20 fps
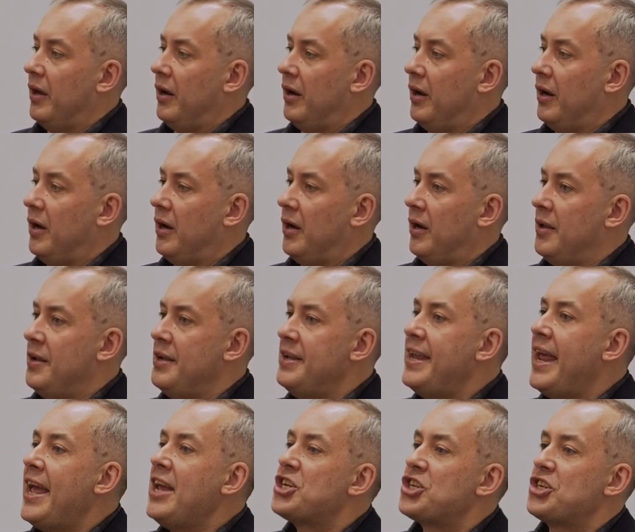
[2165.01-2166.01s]
uh,
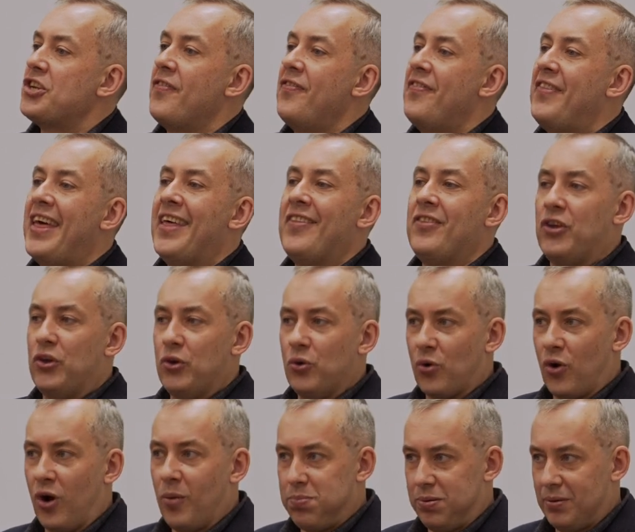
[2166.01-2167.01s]
nation, then
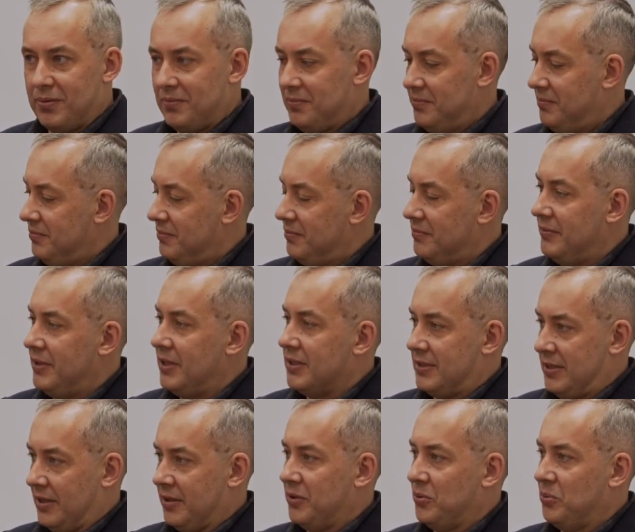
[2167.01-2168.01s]
Europe, the
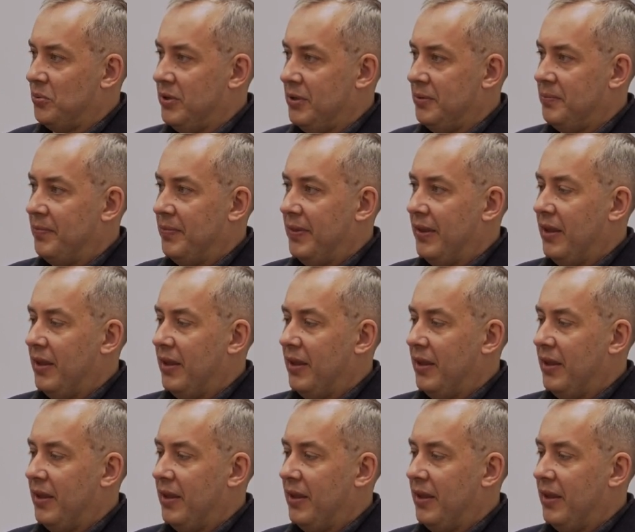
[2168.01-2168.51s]
second one,